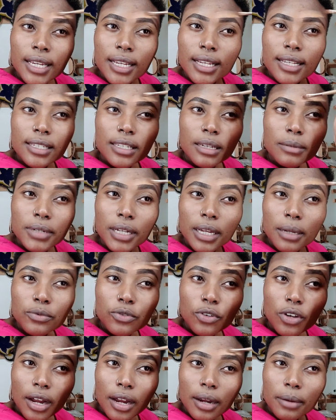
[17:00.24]
Sometimes
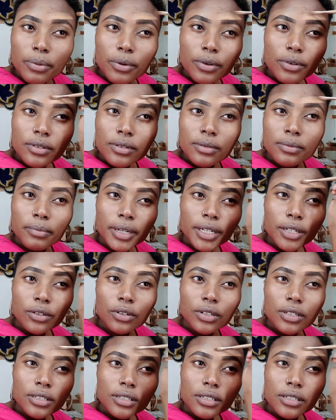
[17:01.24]
your eyebrows may
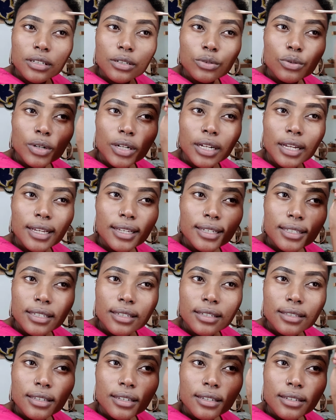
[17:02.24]
not look like
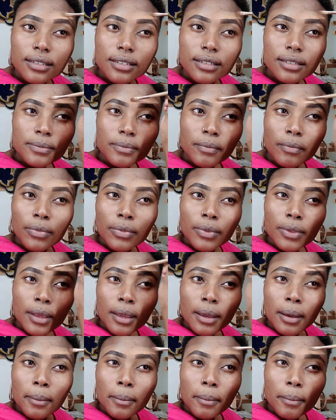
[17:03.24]
sisters,
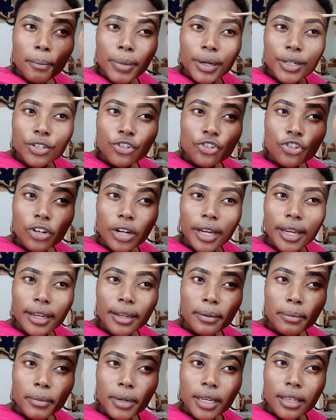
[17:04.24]
but
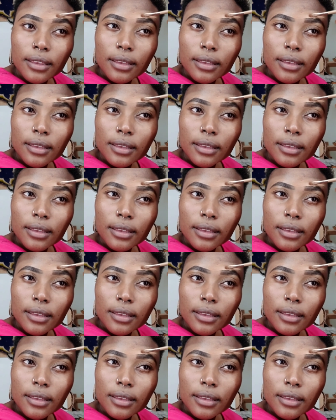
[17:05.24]
try make